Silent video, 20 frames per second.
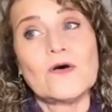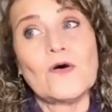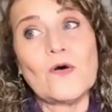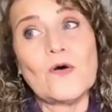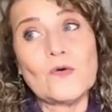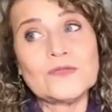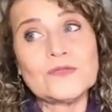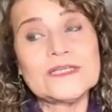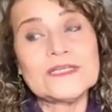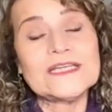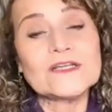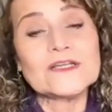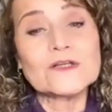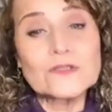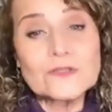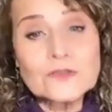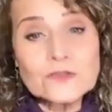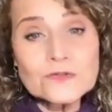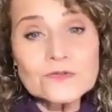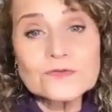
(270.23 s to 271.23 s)
only
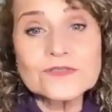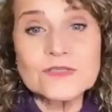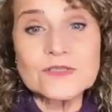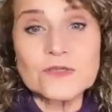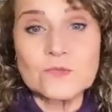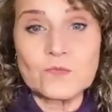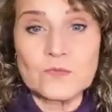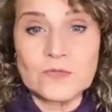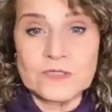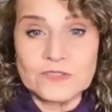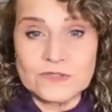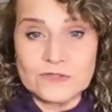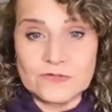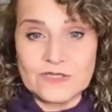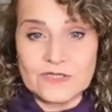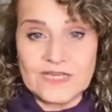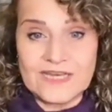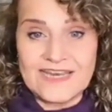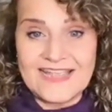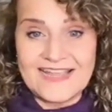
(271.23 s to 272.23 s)
includes it once you're
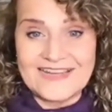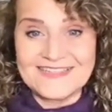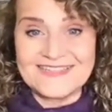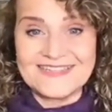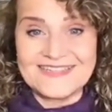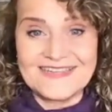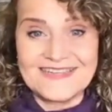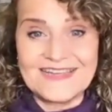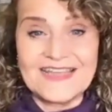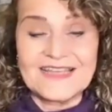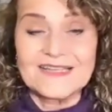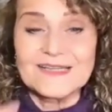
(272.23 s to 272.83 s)
connected